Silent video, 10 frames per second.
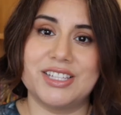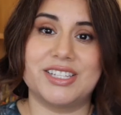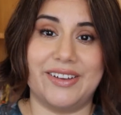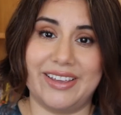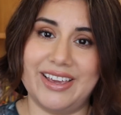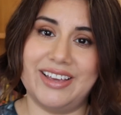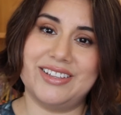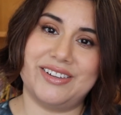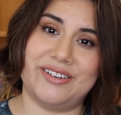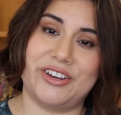So in
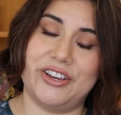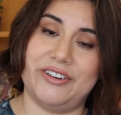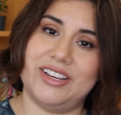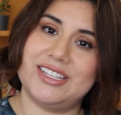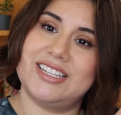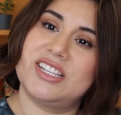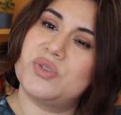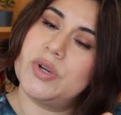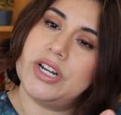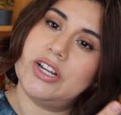case you're curious, this is
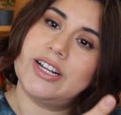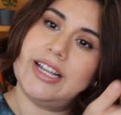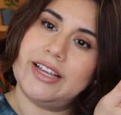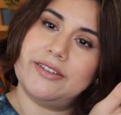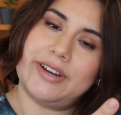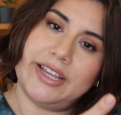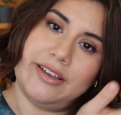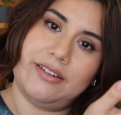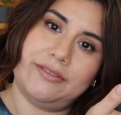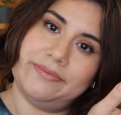what it looked like right
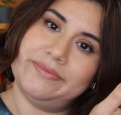here.